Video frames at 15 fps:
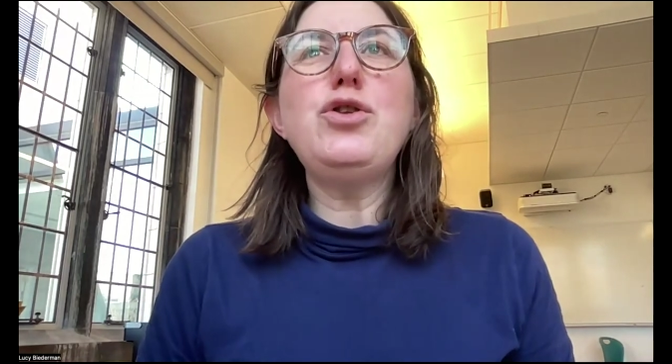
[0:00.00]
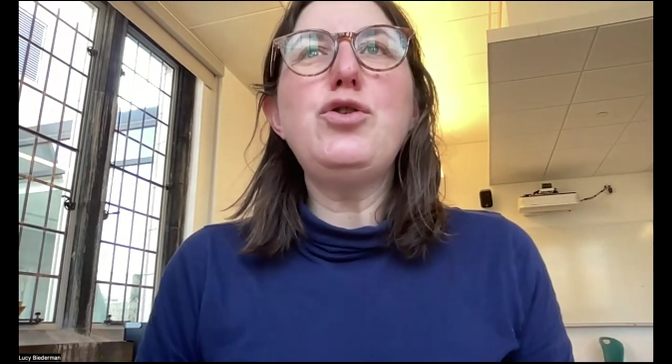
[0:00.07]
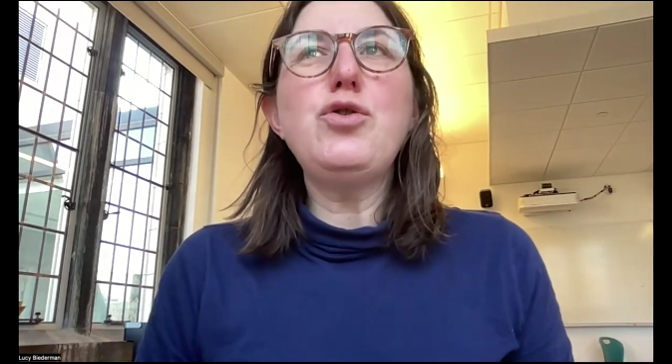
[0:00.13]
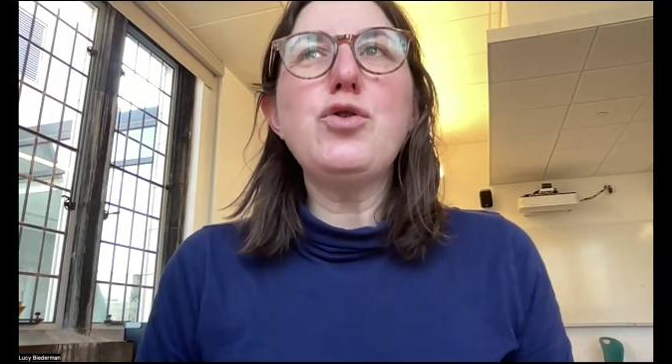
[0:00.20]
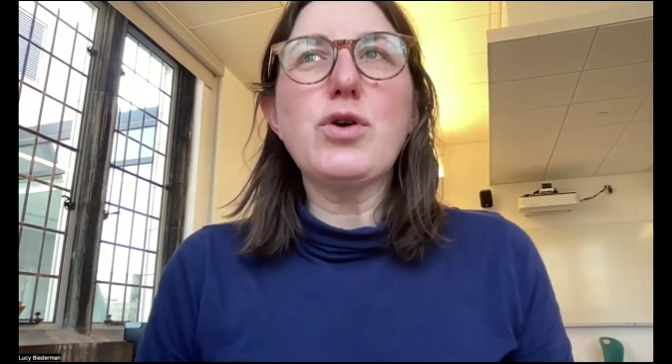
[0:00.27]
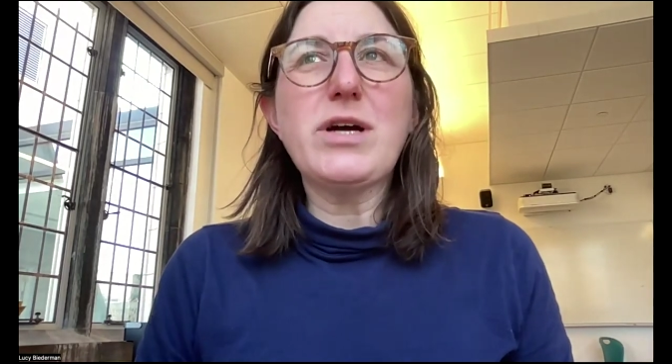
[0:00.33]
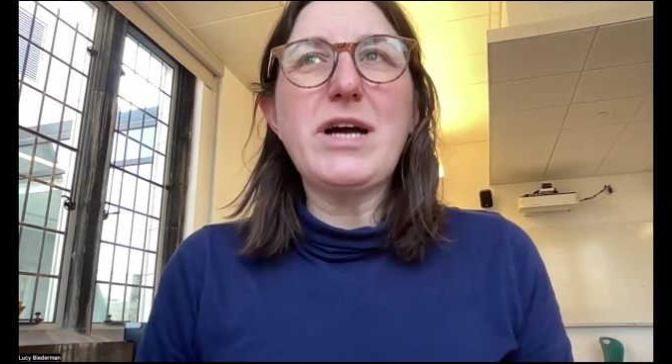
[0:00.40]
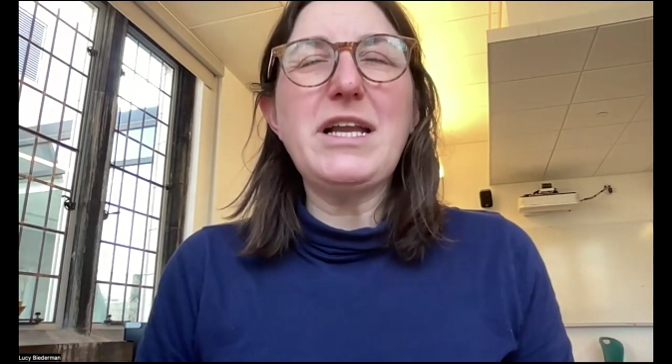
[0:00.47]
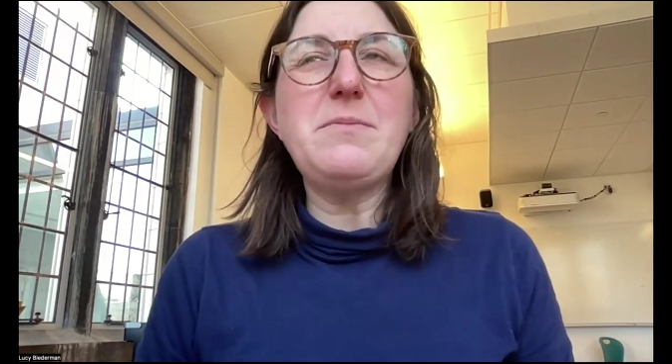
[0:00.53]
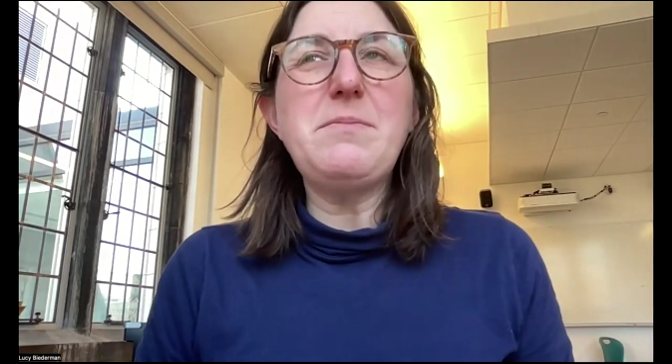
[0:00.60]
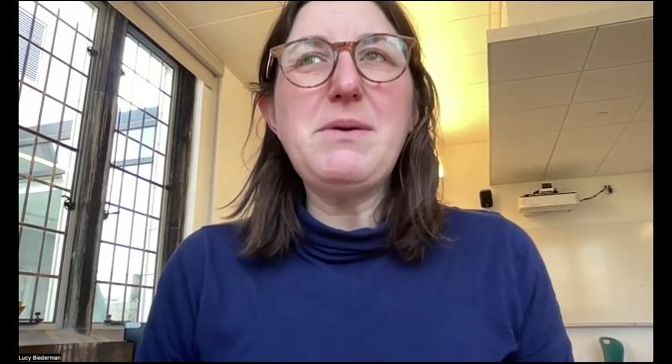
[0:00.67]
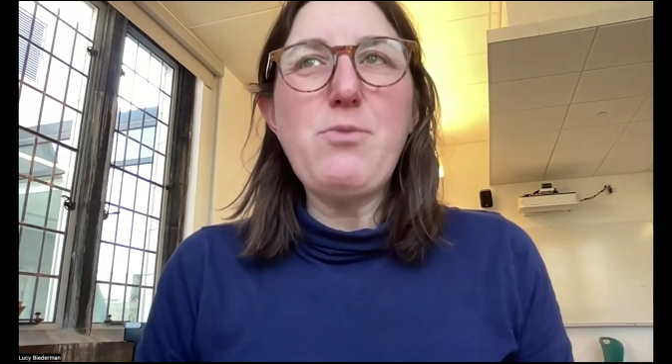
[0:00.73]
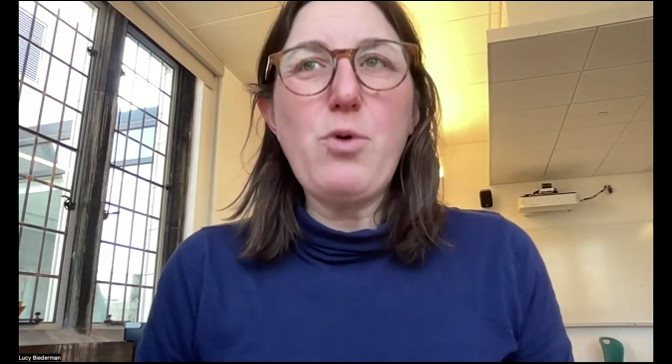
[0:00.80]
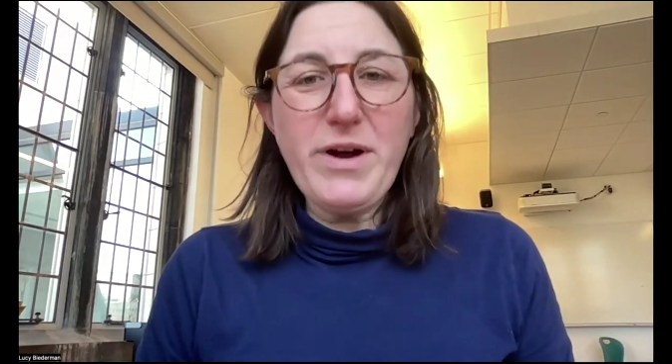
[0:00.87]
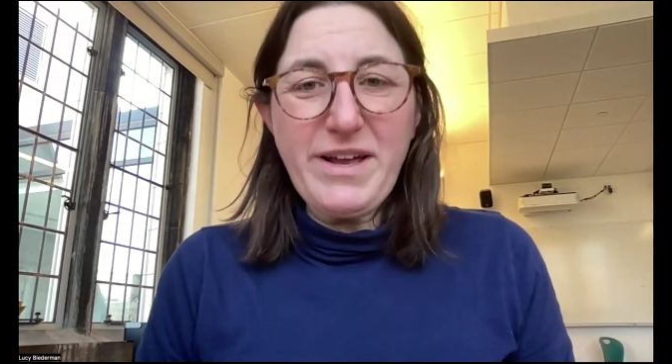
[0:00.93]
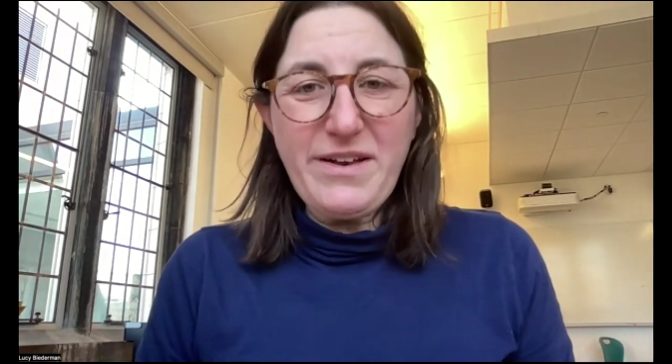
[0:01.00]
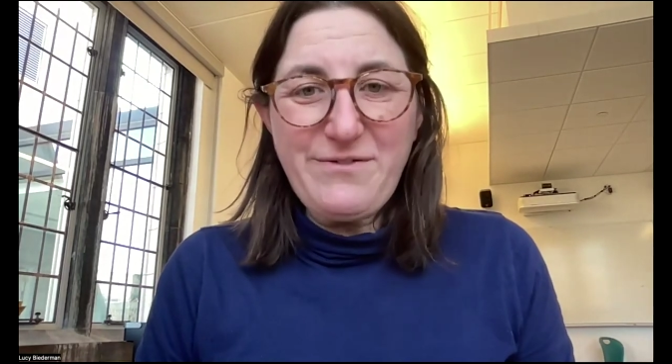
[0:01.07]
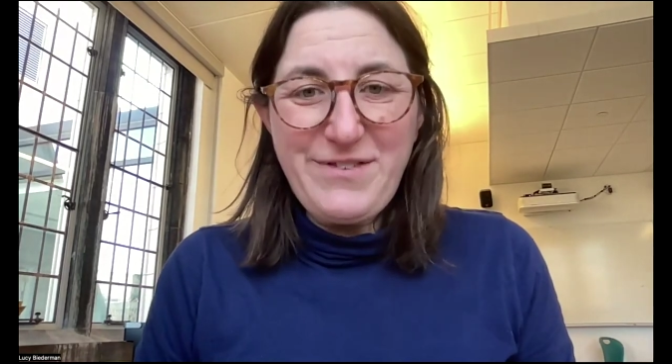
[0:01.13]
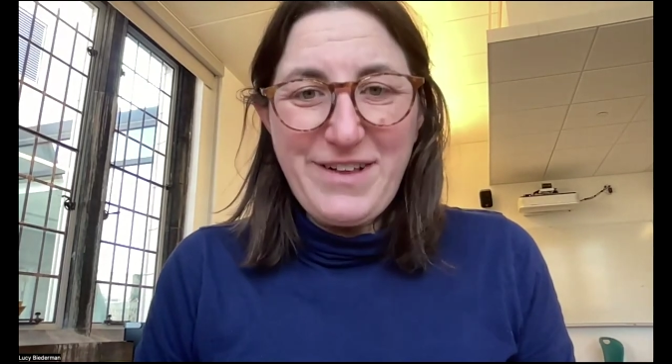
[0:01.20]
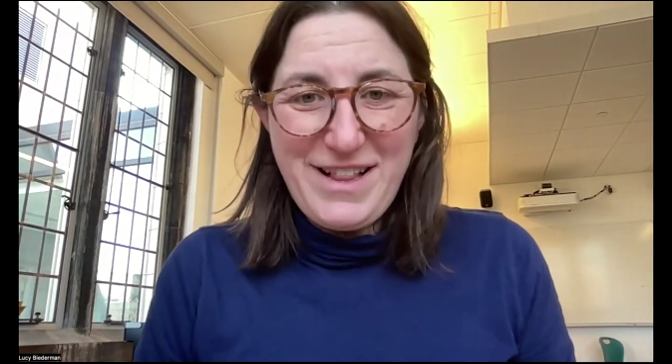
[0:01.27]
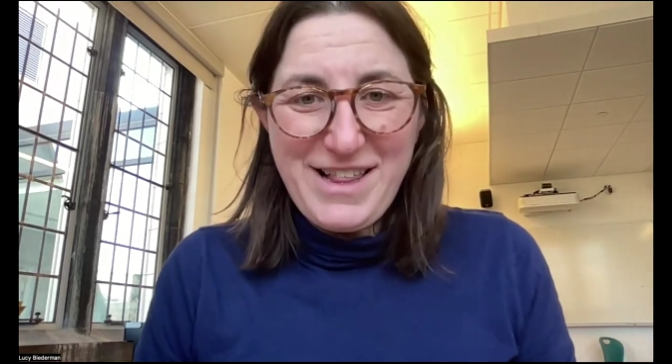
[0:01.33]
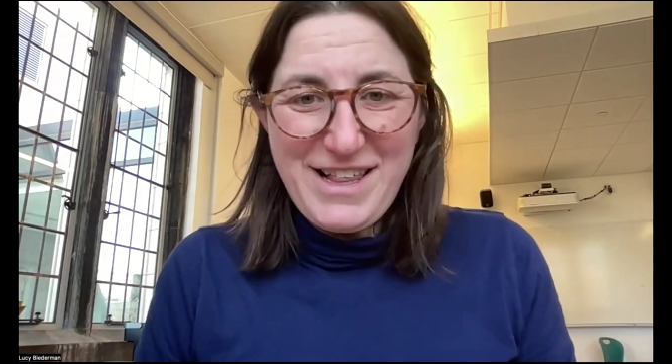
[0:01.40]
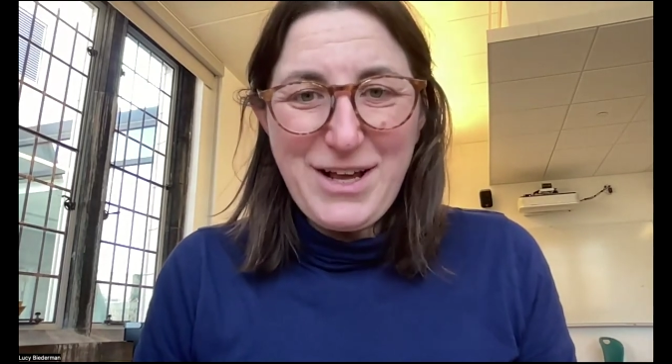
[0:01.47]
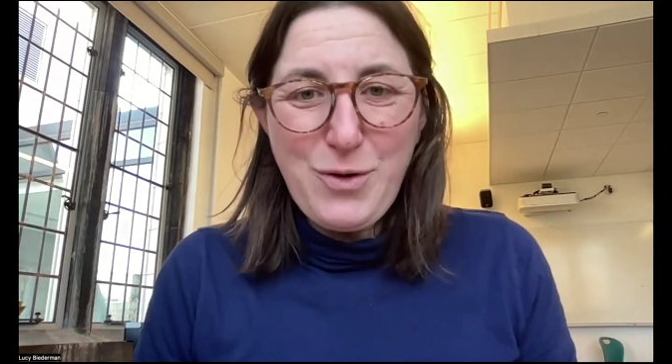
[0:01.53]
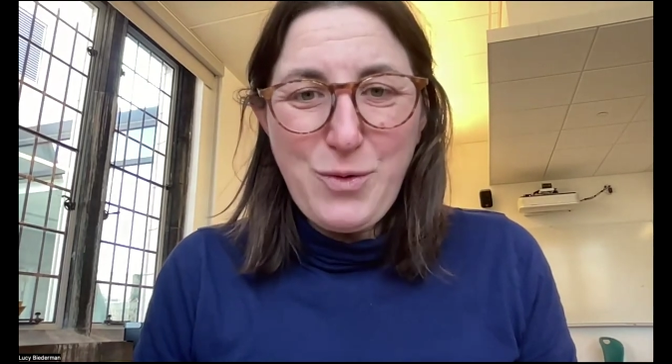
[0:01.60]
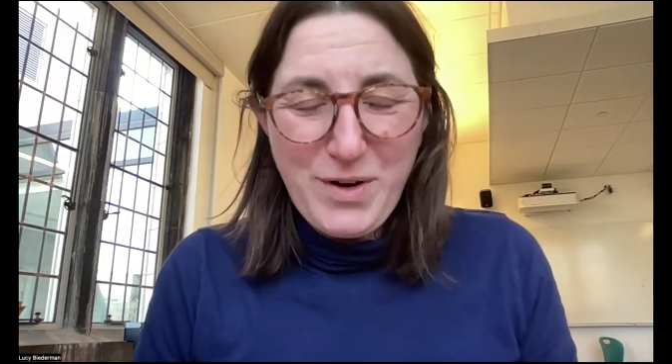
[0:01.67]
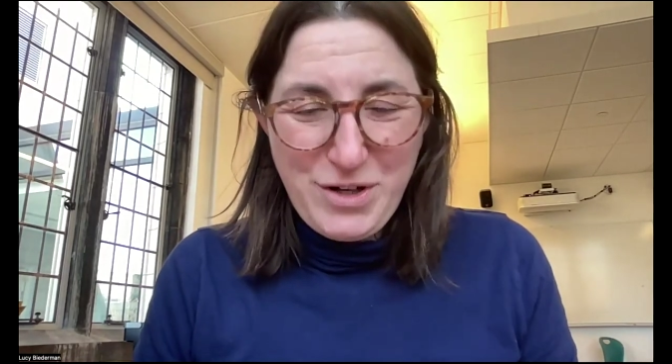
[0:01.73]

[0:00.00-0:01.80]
You're going to be more convincing